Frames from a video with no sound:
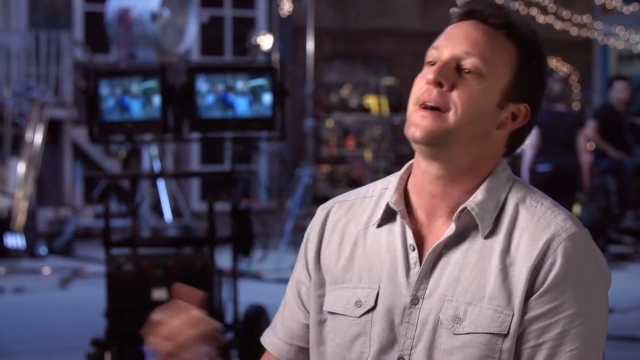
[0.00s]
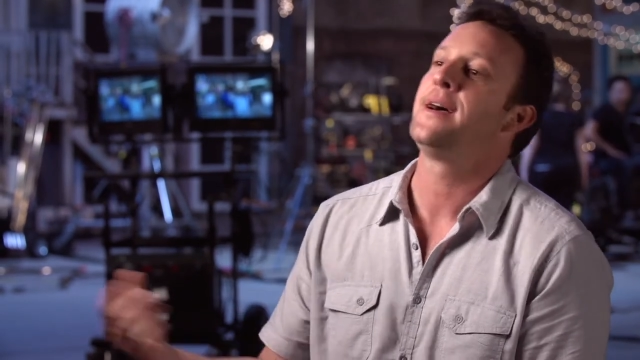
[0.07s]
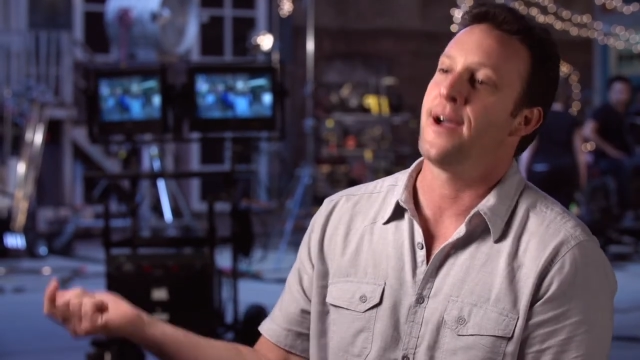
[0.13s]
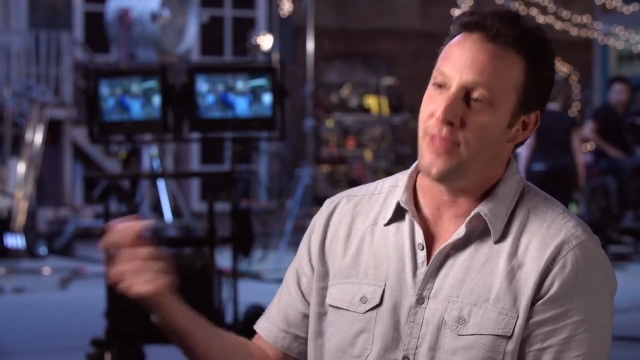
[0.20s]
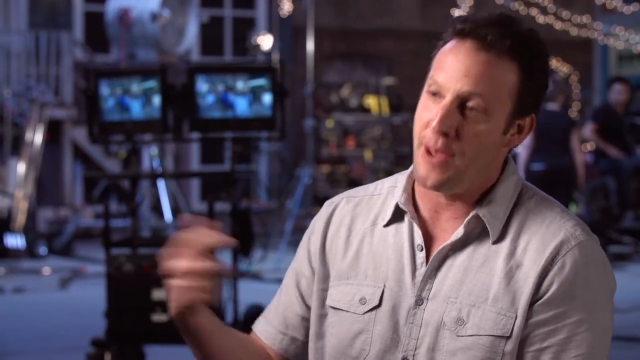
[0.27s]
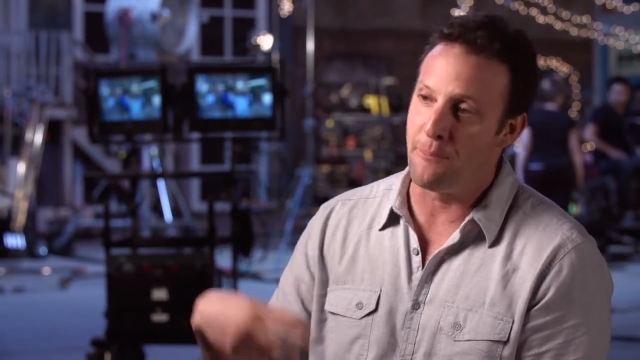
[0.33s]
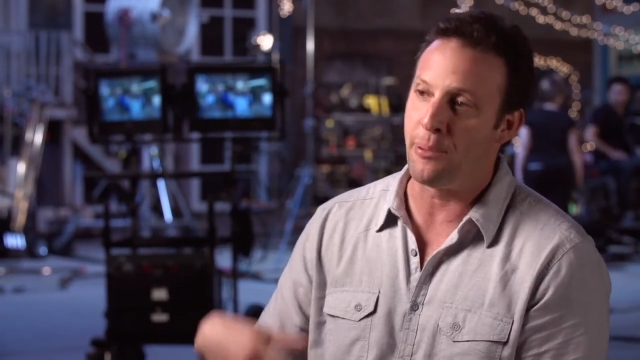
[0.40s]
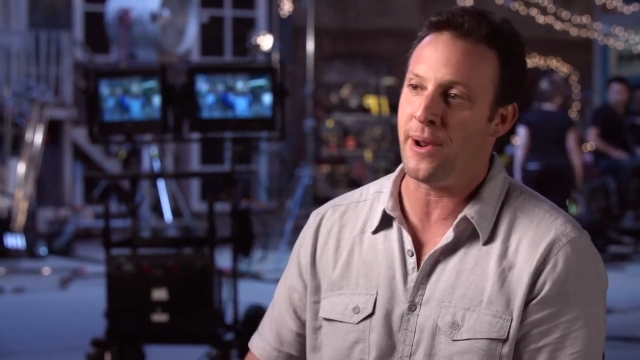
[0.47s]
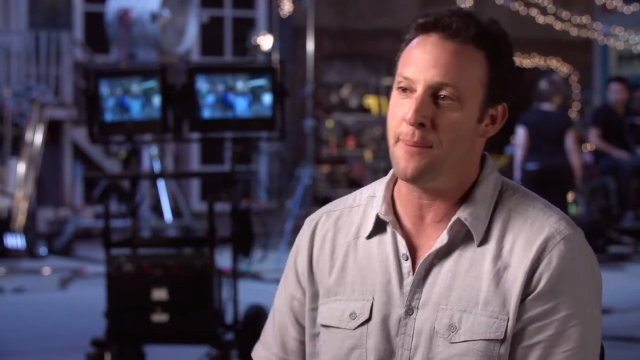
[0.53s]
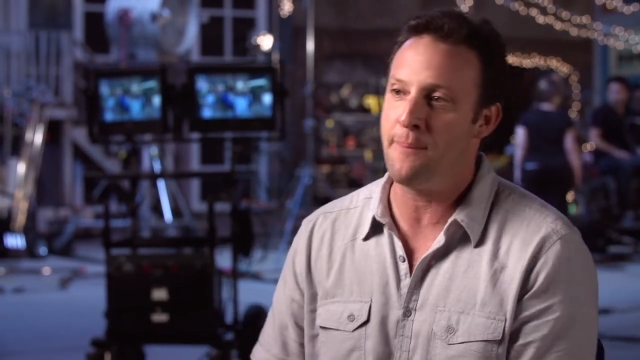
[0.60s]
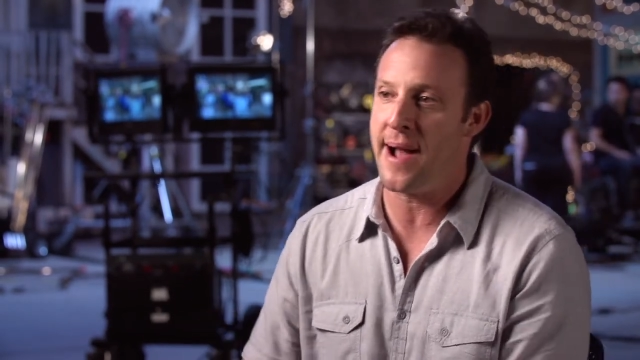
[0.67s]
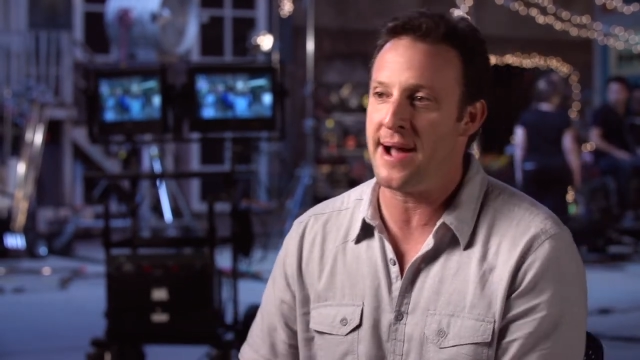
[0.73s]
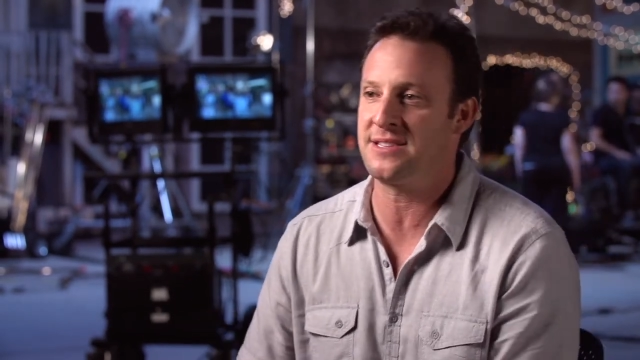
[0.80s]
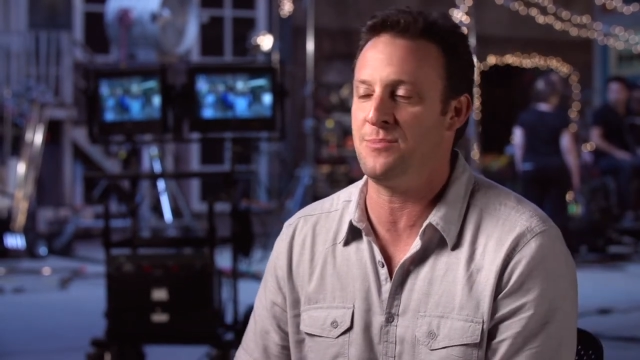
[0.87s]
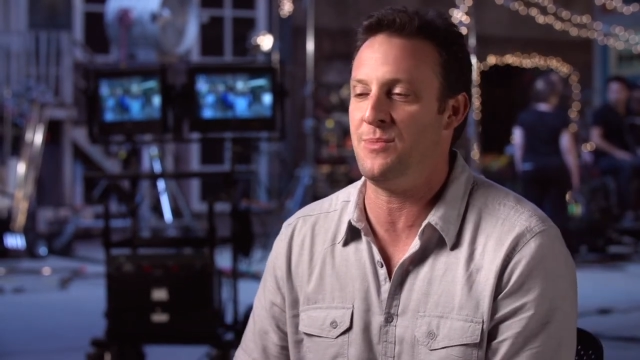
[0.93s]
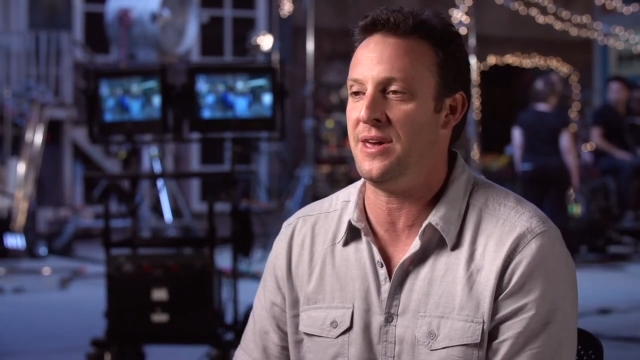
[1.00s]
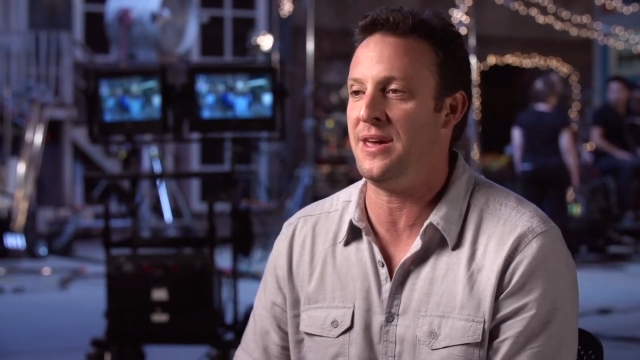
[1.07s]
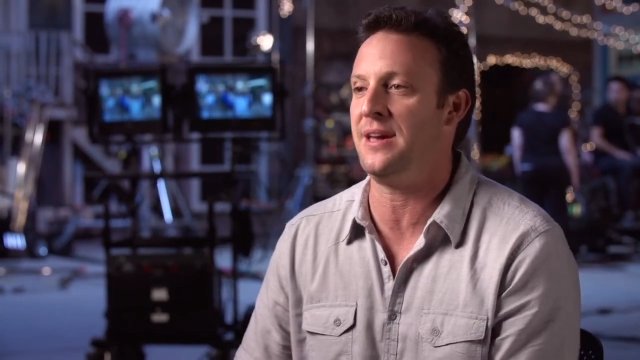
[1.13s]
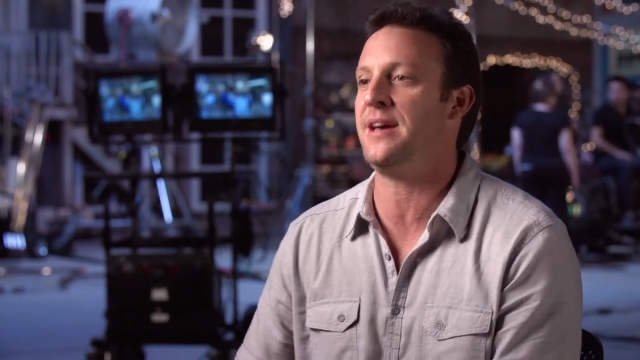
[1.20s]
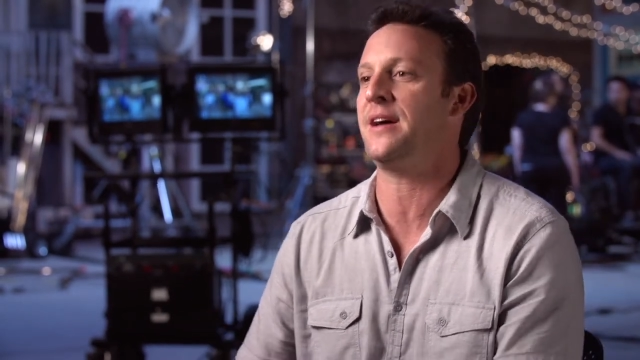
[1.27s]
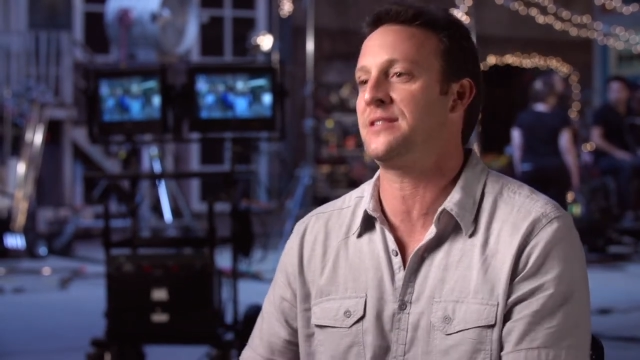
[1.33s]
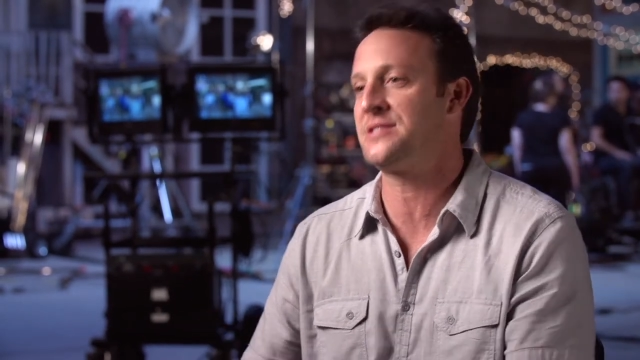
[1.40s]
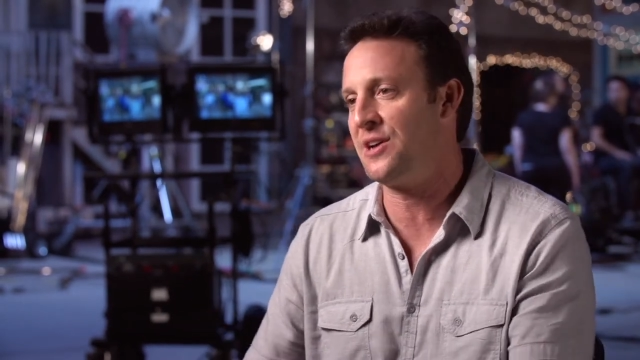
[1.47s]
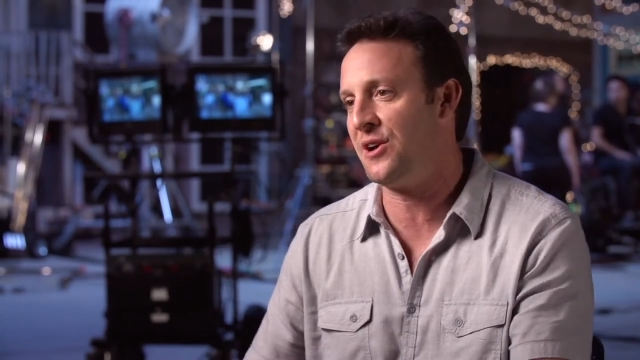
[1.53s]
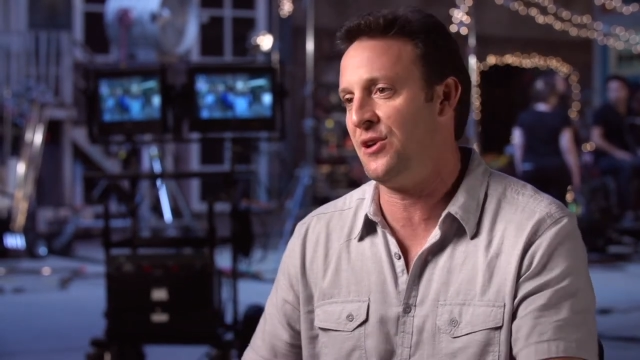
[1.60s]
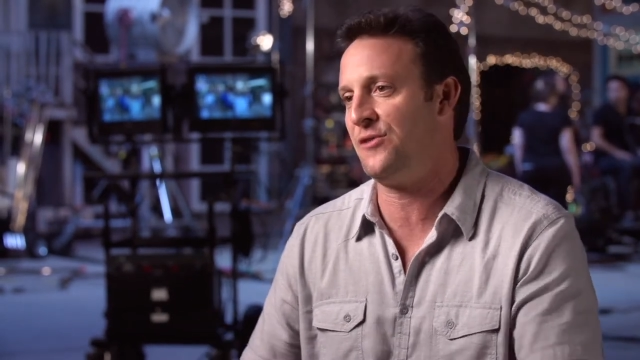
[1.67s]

and then bring it back to me and I'll tell you